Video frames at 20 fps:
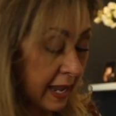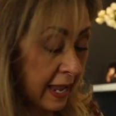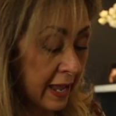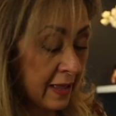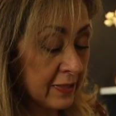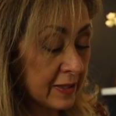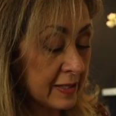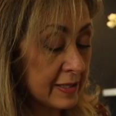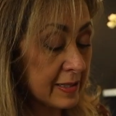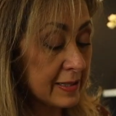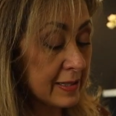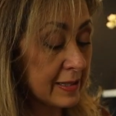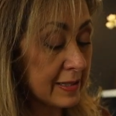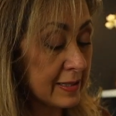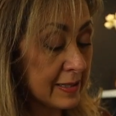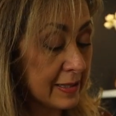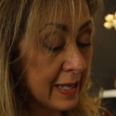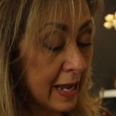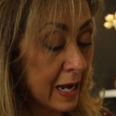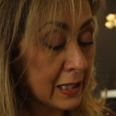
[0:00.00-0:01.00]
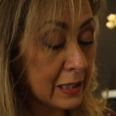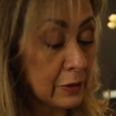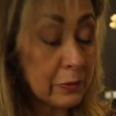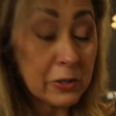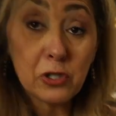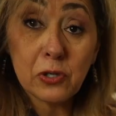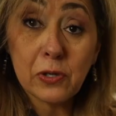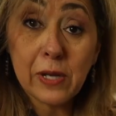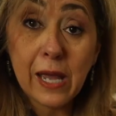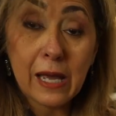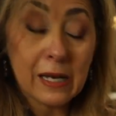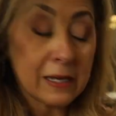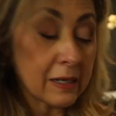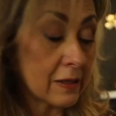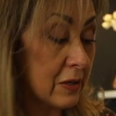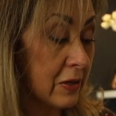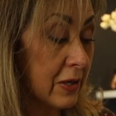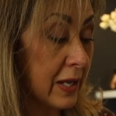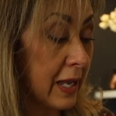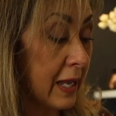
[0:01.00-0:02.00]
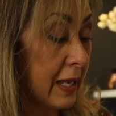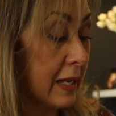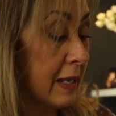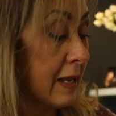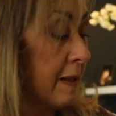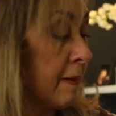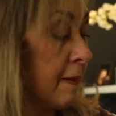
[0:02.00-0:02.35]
and this is exactly what you get, okay?